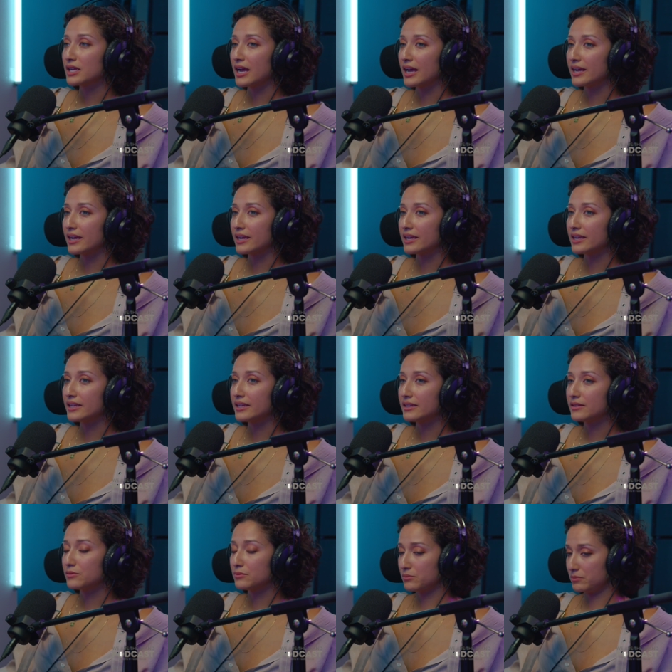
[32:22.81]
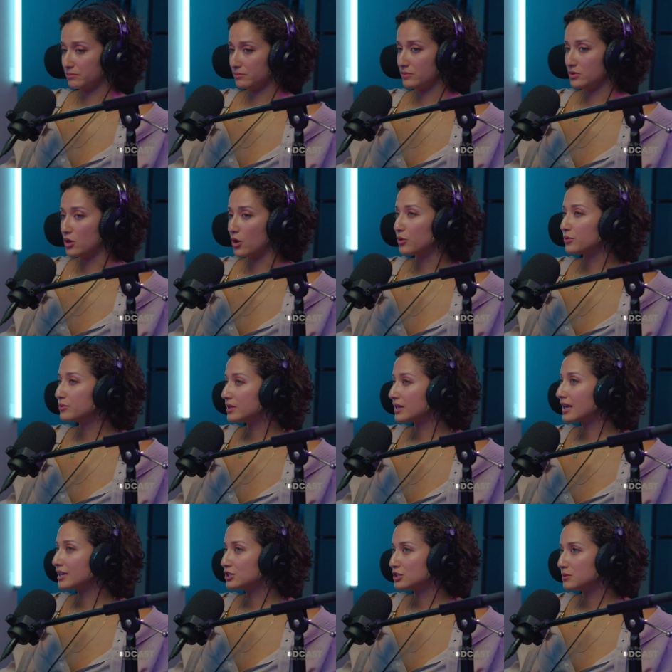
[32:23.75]
I know that
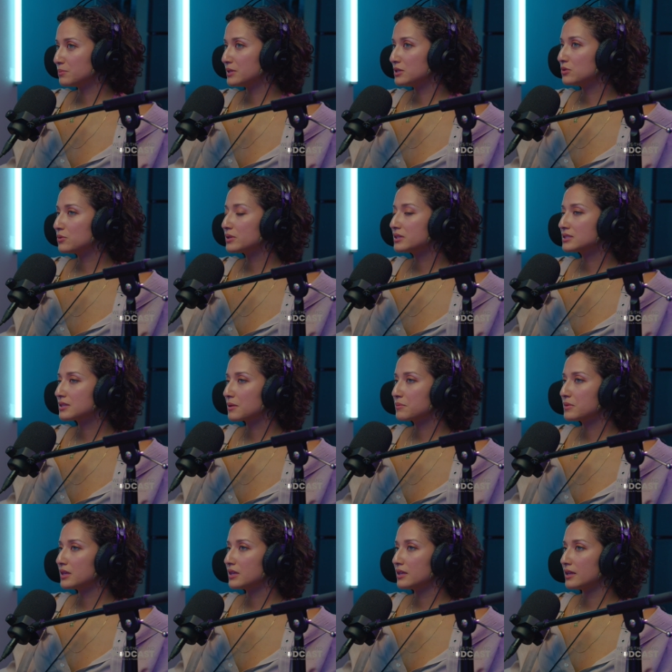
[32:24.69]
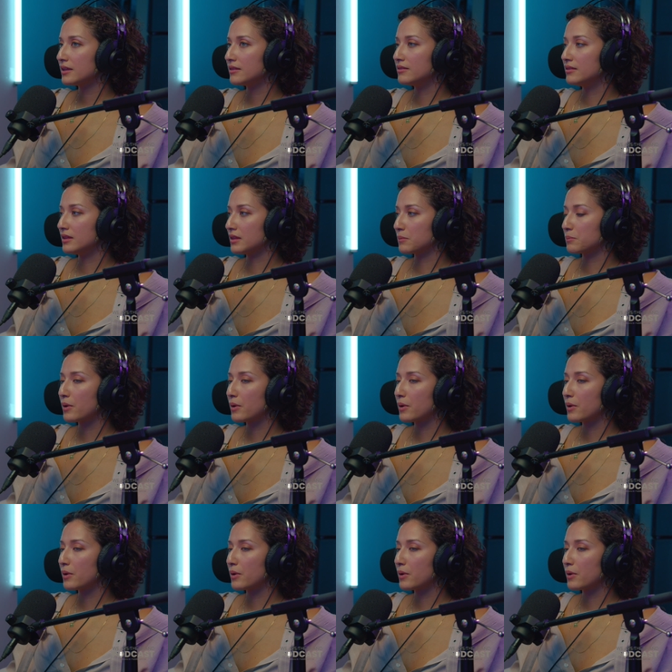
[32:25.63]
I should be doing something in the